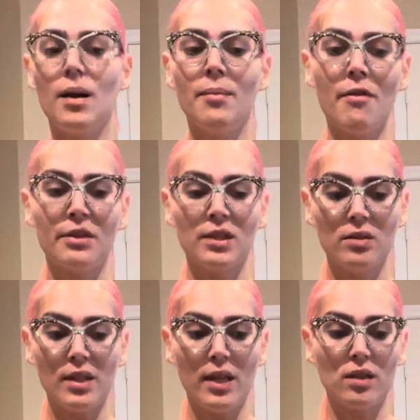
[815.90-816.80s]
every single
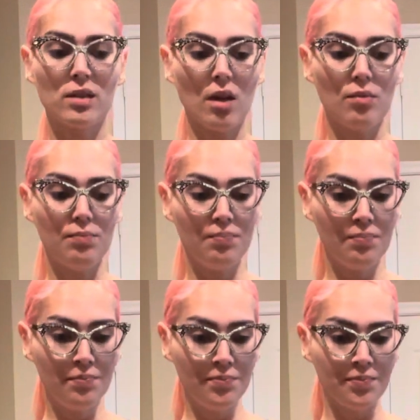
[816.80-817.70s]
day. So,
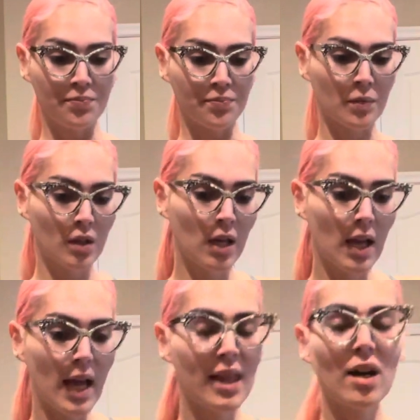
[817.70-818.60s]
and
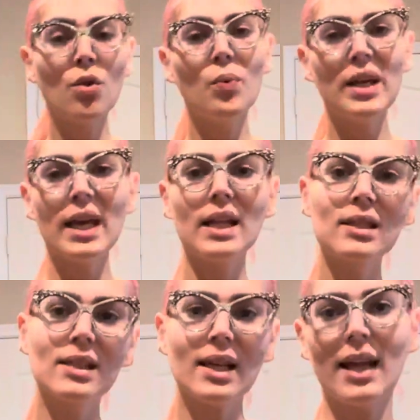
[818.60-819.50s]
then on the
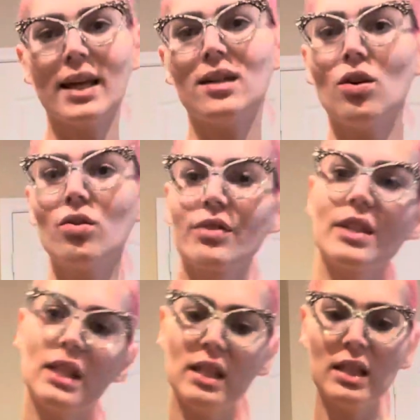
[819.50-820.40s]
weekends, I like
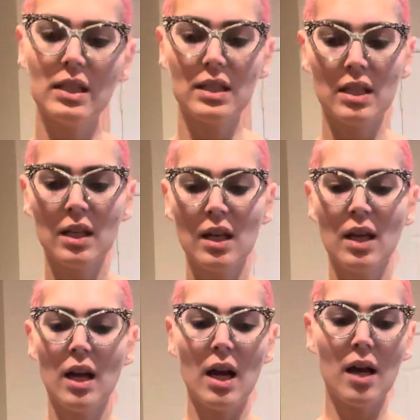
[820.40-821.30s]
overeat.
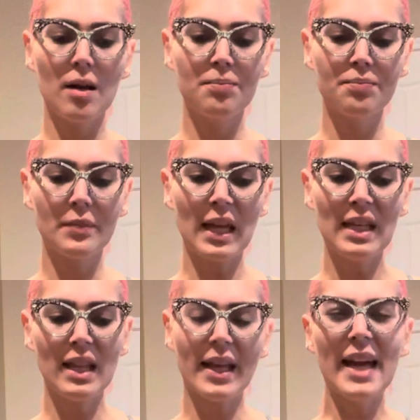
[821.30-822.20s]
I
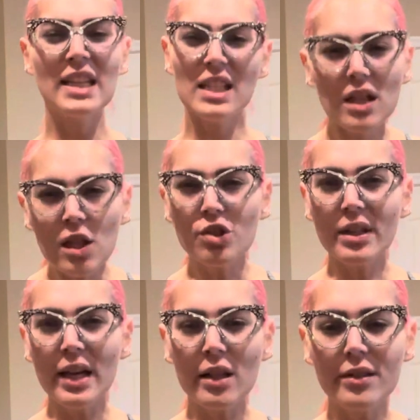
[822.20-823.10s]
eat like 1,800
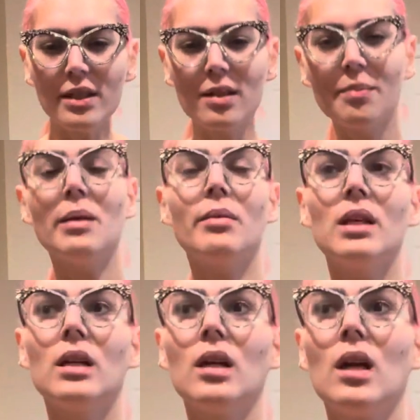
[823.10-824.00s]
calories,
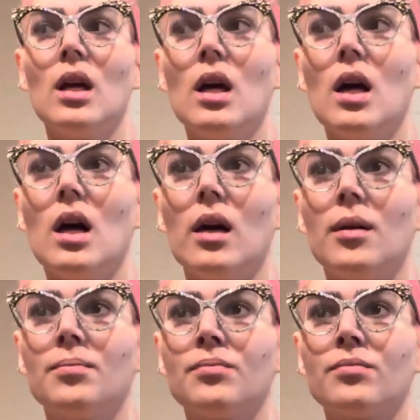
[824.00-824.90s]
maybe
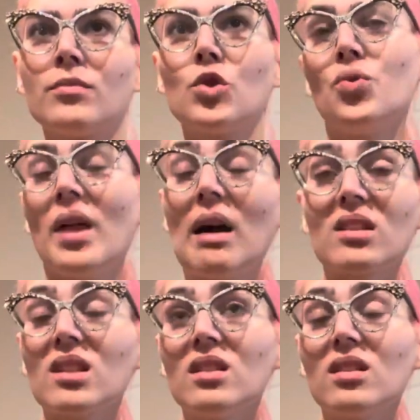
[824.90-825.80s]

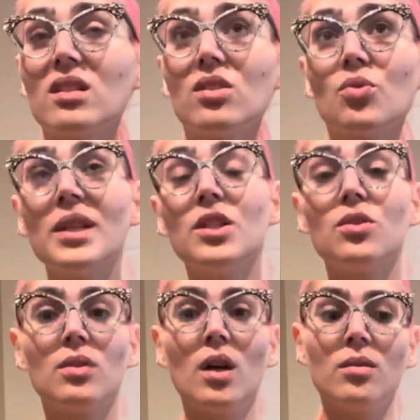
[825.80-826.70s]

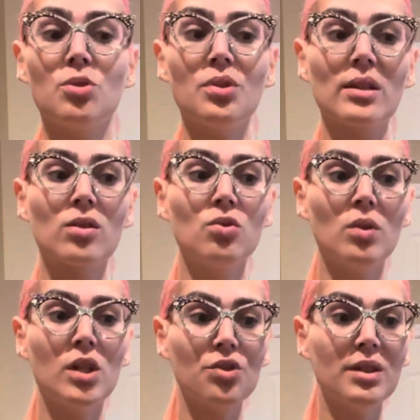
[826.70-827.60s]

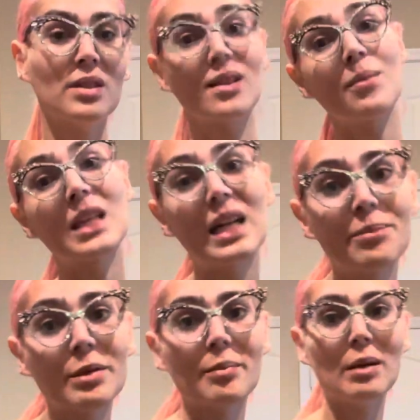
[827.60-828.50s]
2,200
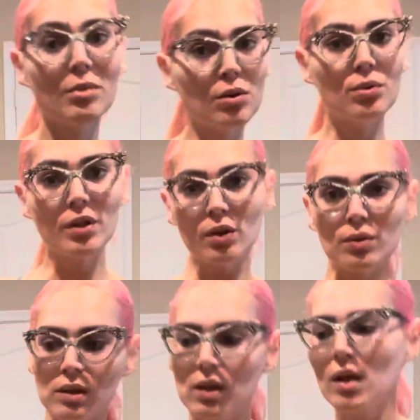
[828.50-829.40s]
sometimes, maybe, who knows.